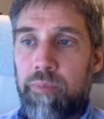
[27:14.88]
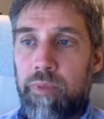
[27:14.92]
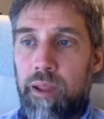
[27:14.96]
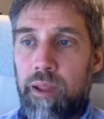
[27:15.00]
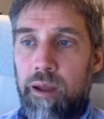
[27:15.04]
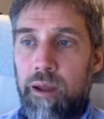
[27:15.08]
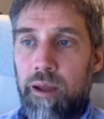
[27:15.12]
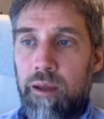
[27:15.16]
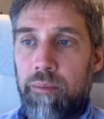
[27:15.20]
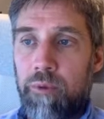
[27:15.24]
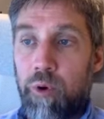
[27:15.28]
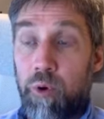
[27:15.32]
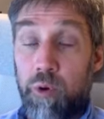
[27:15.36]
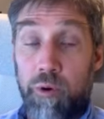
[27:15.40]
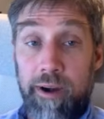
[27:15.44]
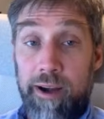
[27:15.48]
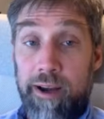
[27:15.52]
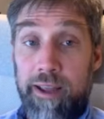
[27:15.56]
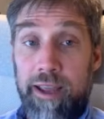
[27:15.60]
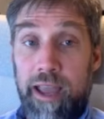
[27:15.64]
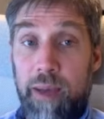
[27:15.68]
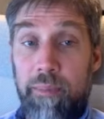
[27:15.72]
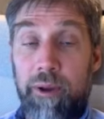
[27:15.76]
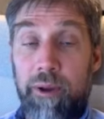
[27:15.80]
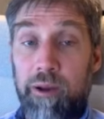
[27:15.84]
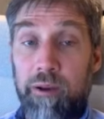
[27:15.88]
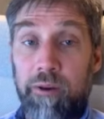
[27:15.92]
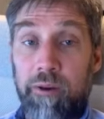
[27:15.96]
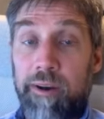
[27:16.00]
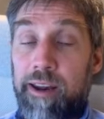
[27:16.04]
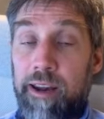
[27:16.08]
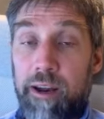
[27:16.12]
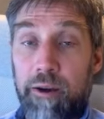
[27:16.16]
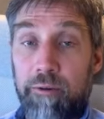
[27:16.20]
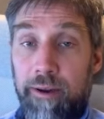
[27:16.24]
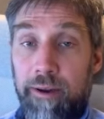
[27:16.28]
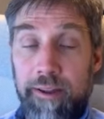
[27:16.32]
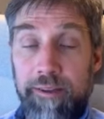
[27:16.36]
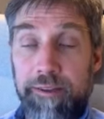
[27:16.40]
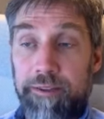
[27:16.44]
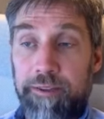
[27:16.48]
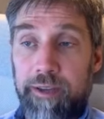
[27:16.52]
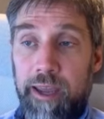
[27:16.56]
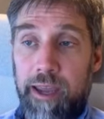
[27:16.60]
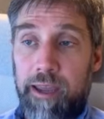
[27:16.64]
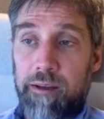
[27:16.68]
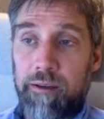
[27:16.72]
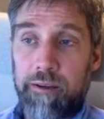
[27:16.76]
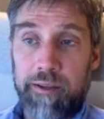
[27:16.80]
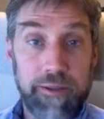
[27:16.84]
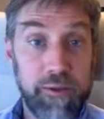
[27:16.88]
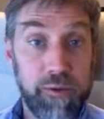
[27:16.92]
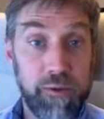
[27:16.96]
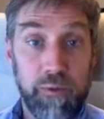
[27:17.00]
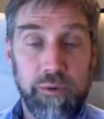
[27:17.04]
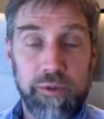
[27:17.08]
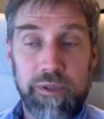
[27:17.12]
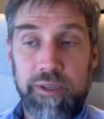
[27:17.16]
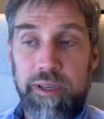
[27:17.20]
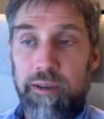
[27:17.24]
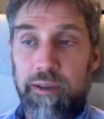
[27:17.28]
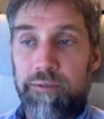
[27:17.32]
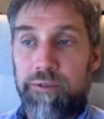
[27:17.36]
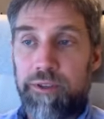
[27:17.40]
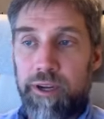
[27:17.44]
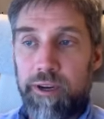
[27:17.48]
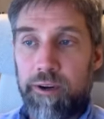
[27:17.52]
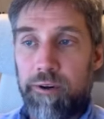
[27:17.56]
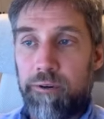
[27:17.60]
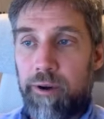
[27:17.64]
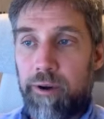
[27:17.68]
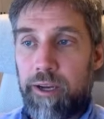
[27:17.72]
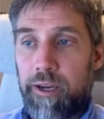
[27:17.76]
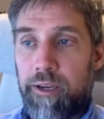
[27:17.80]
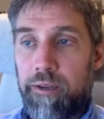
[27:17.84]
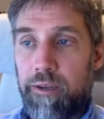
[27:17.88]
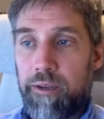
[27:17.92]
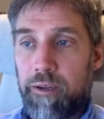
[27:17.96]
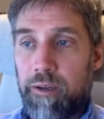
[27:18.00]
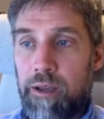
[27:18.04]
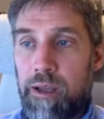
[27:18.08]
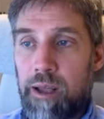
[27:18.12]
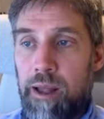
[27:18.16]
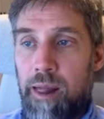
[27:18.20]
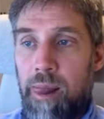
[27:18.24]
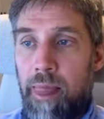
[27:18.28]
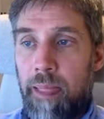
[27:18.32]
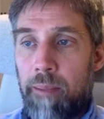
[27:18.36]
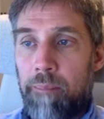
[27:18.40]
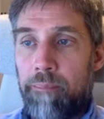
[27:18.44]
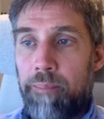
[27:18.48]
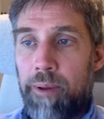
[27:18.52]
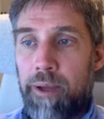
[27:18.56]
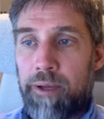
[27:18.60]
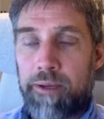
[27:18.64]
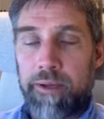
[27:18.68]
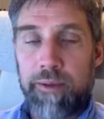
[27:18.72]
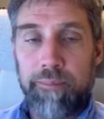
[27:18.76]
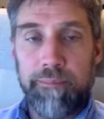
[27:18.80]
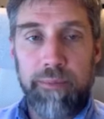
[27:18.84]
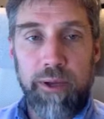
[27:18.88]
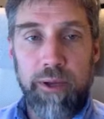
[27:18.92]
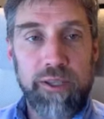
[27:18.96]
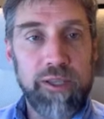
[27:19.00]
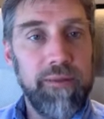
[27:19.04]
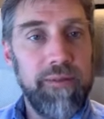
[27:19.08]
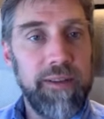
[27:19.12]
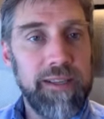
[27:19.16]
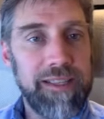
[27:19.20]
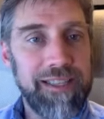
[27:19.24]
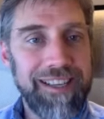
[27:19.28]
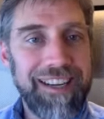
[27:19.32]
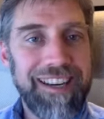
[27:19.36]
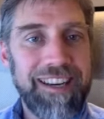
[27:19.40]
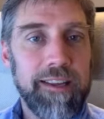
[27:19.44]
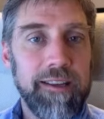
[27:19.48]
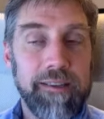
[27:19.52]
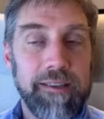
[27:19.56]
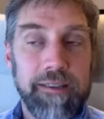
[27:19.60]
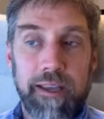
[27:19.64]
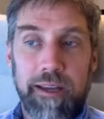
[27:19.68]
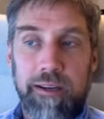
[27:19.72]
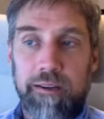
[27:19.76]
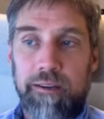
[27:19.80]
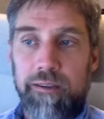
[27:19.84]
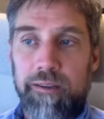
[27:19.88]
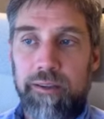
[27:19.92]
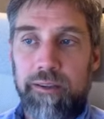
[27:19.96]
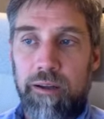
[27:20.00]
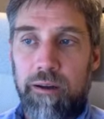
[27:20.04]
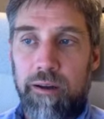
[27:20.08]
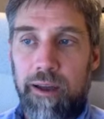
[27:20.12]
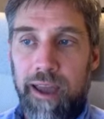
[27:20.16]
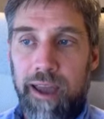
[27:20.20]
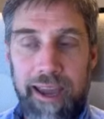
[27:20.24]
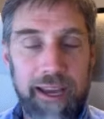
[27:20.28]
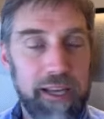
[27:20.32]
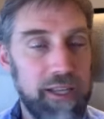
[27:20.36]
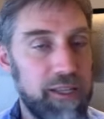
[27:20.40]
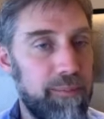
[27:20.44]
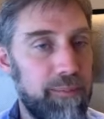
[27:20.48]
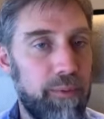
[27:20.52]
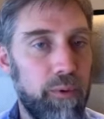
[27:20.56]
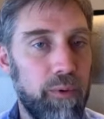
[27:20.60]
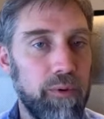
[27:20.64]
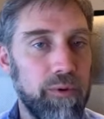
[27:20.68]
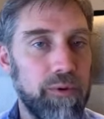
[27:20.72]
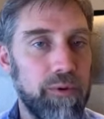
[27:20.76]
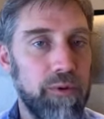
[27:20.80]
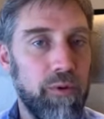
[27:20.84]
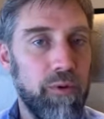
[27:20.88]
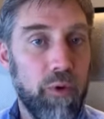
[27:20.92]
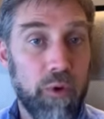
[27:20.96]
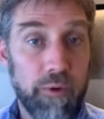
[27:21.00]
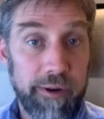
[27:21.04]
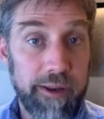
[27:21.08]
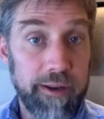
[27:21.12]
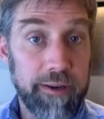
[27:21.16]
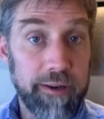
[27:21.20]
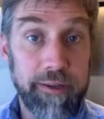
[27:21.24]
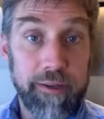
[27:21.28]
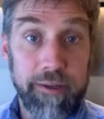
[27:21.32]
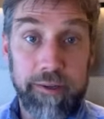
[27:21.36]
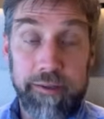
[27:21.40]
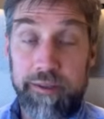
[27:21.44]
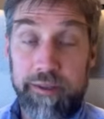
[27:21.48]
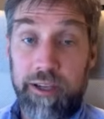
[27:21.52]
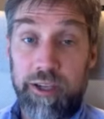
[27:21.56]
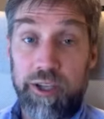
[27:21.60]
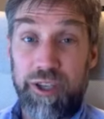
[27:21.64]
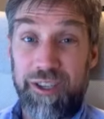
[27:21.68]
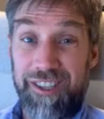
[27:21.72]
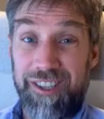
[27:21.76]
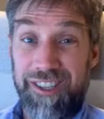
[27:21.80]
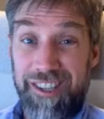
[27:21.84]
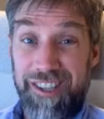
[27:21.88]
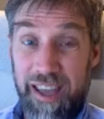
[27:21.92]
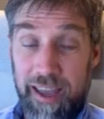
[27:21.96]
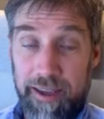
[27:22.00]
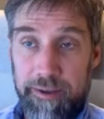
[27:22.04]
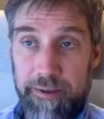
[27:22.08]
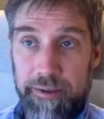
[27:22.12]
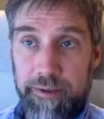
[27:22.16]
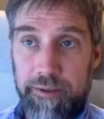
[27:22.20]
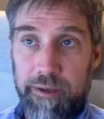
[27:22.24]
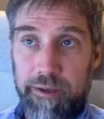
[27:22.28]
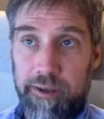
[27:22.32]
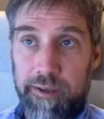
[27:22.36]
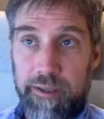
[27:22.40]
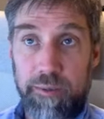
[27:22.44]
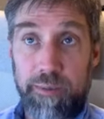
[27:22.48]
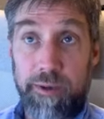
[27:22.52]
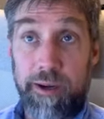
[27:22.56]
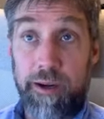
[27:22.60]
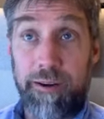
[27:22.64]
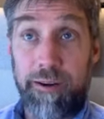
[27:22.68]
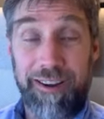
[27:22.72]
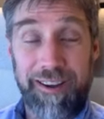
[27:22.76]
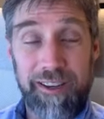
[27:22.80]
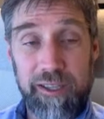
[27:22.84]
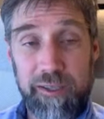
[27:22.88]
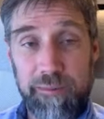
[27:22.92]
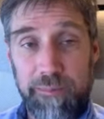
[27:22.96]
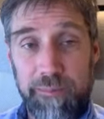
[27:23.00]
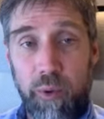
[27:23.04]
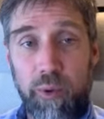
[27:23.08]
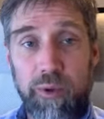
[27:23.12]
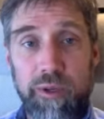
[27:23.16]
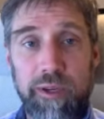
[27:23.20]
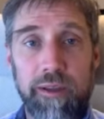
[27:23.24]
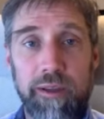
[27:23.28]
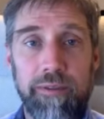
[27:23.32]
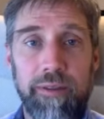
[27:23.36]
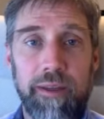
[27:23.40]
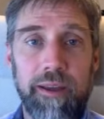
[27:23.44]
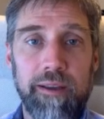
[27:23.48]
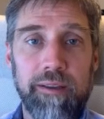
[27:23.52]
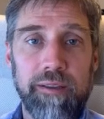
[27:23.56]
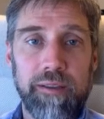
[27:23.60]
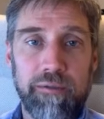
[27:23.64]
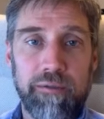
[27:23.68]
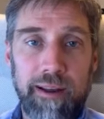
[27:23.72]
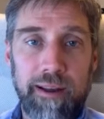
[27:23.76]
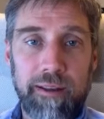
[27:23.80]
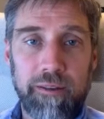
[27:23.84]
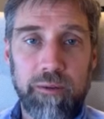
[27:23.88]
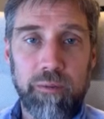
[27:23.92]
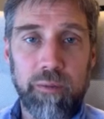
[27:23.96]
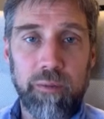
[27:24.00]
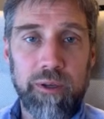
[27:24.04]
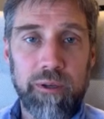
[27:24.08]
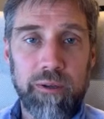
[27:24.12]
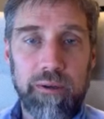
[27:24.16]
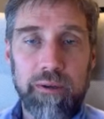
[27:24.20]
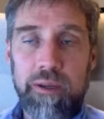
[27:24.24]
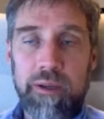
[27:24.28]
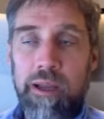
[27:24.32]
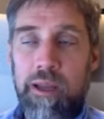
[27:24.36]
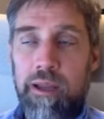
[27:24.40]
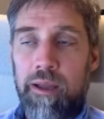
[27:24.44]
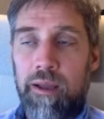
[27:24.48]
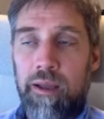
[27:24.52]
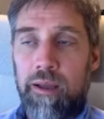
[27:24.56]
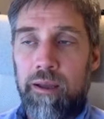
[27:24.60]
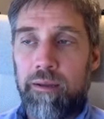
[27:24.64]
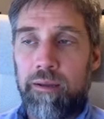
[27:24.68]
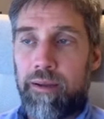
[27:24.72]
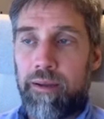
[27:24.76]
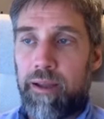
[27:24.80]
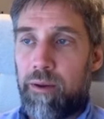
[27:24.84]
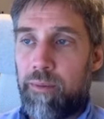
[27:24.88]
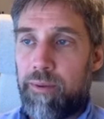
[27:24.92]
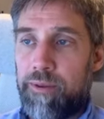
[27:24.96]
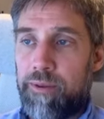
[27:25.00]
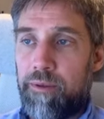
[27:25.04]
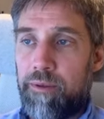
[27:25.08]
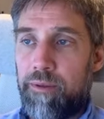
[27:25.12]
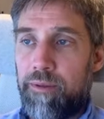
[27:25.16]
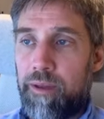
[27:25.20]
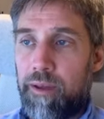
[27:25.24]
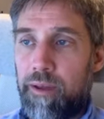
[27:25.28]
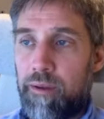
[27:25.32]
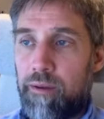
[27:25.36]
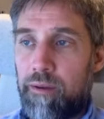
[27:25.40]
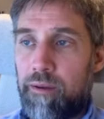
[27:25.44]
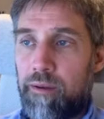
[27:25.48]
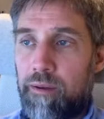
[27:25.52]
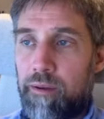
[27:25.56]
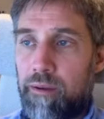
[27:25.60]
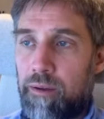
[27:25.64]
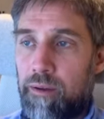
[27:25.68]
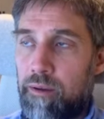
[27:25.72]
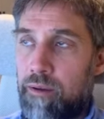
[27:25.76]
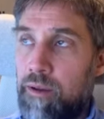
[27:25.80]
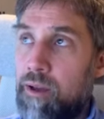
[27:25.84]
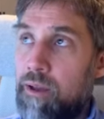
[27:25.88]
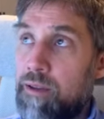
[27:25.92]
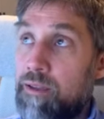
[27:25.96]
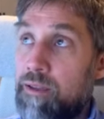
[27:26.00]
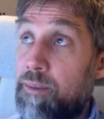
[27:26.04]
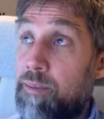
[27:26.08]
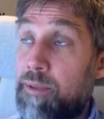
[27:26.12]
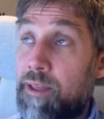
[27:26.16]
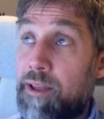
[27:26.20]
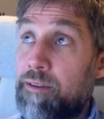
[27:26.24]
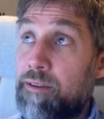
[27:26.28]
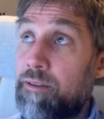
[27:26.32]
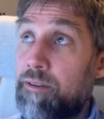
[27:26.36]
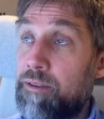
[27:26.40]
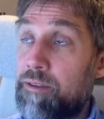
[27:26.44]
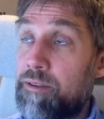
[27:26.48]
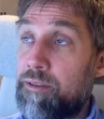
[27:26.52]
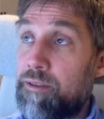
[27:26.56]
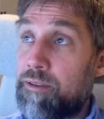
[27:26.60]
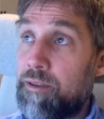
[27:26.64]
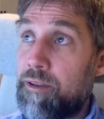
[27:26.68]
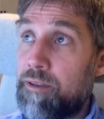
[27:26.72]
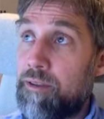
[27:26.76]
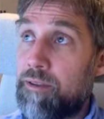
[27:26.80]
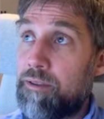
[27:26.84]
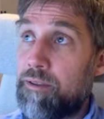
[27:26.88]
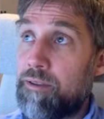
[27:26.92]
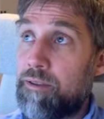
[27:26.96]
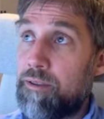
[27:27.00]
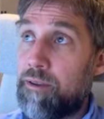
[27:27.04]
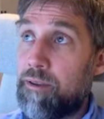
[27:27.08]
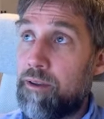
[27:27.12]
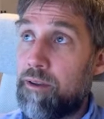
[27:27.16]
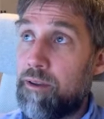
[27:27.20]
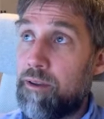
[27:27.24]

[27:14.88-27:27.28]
or any capital on any great scale. It's all self-generated. But most of its leading sectors are export-oriented, such as textiles. We are exporting things around the world. Now, whether you think some of that is